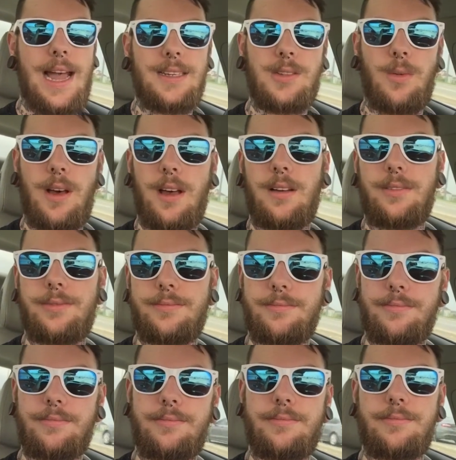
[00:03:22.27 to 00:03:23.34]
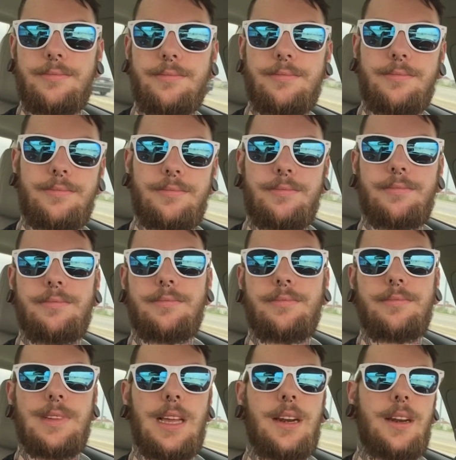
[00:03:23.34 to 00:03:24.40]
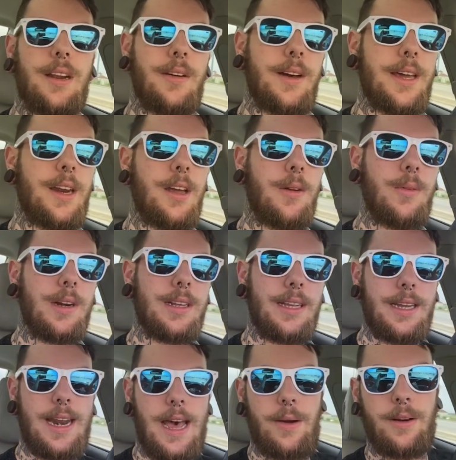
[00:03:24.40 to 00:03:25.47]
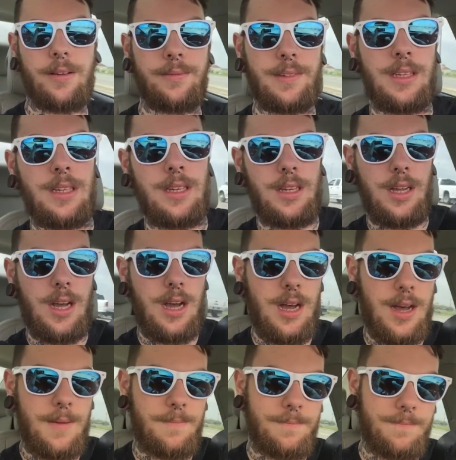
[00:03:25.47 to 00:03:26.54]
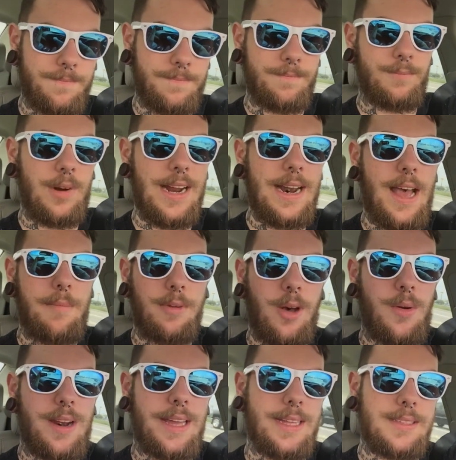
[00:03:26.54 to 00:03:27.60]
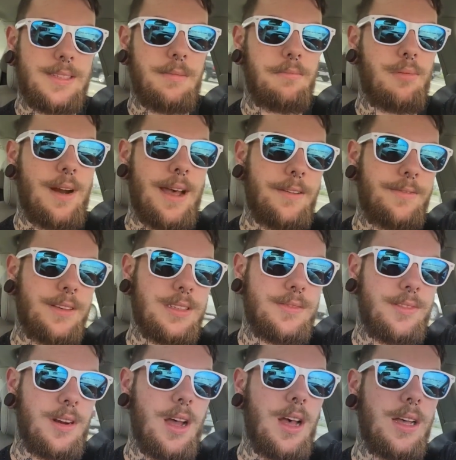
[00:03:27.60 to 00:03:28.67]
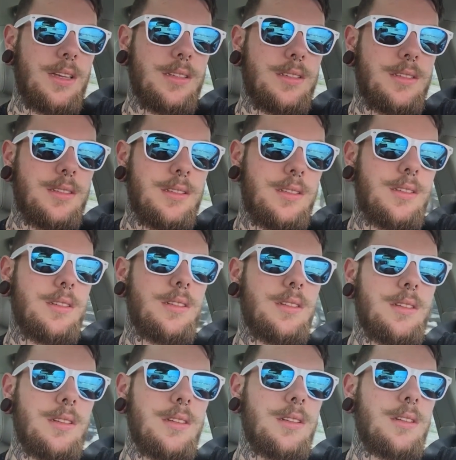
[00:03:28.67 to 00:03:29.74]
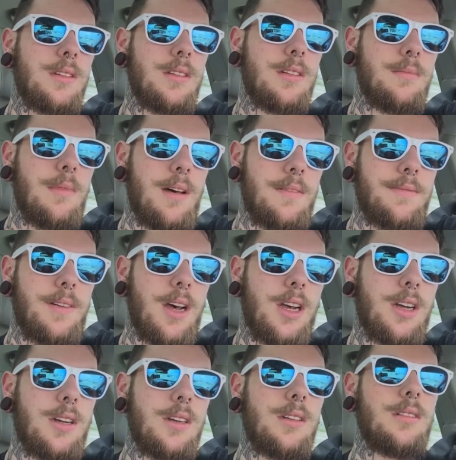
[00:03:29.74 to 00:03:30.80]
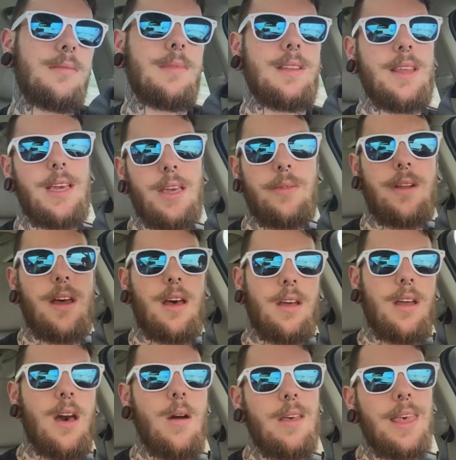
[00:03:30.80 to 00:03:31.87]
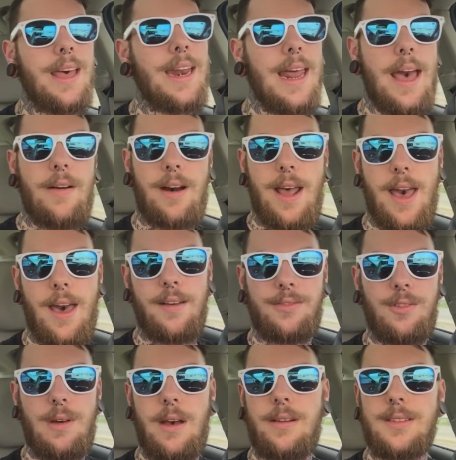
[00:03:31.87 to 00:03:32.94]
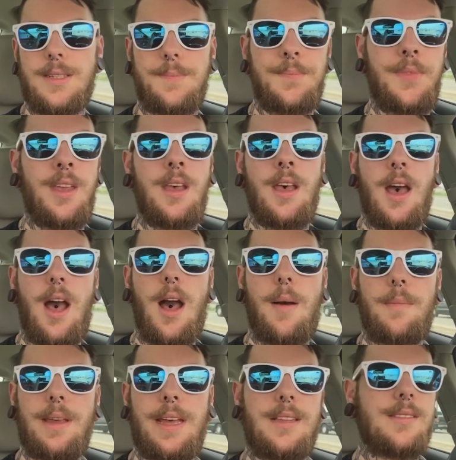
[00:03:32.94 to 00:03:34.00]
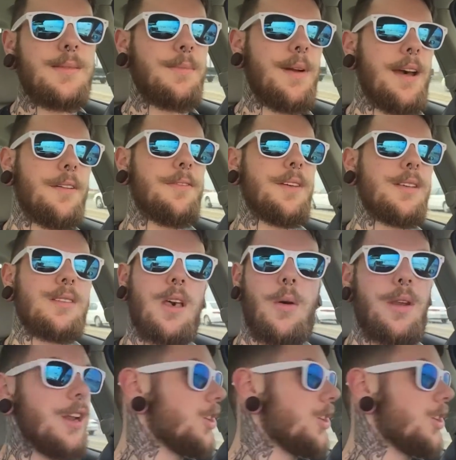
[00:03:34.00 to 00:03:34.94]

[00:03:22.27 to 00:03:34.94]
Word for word: 12. I don't know. I gotta go to work in like an hour. Right now I'm going to get some breakfast for us. Motherfucker. My thingy went out. Oh, like an hour and a half, 2 hours. I'm getting some breakfast. Going